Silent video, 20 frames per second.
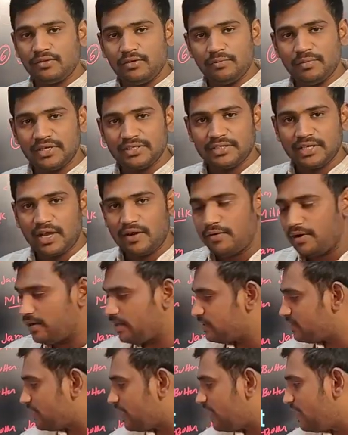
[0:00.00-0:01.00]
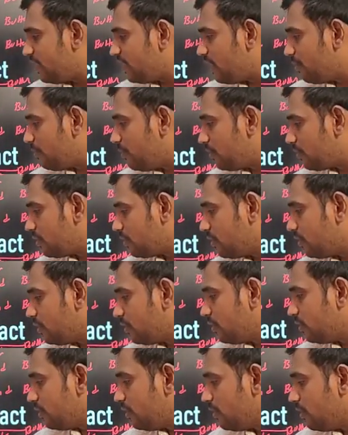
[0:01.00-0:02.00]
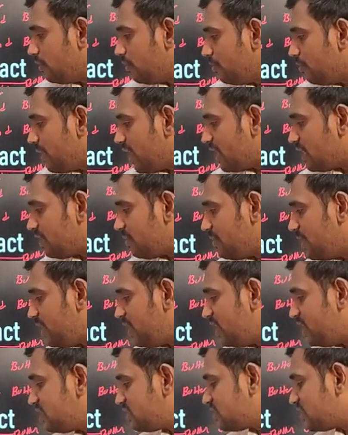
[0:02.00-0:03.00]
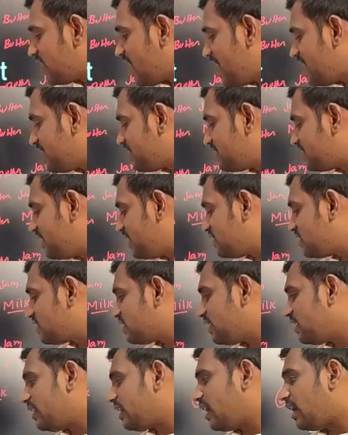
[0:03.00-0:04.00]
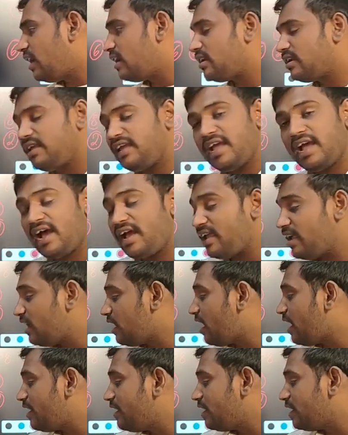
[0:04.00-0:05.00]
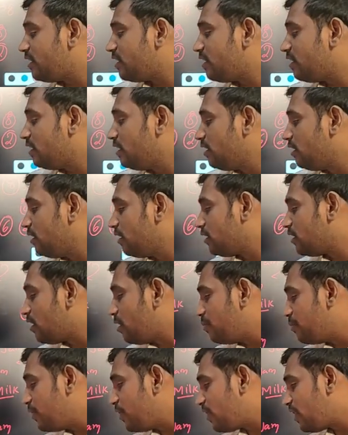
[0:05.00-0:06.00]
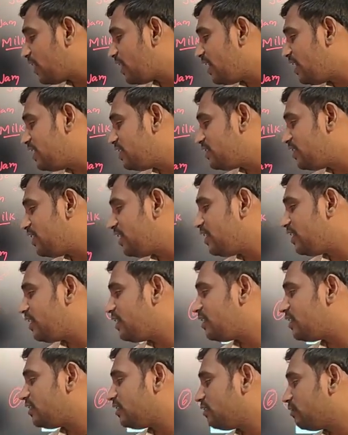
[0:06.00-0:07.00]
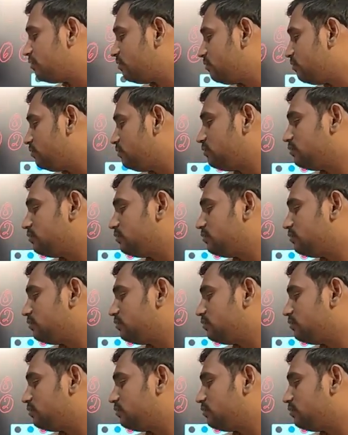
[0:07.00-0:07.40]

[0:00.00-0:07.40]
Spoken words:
You must have understanding about mathematics, statistics, AI and computer engineering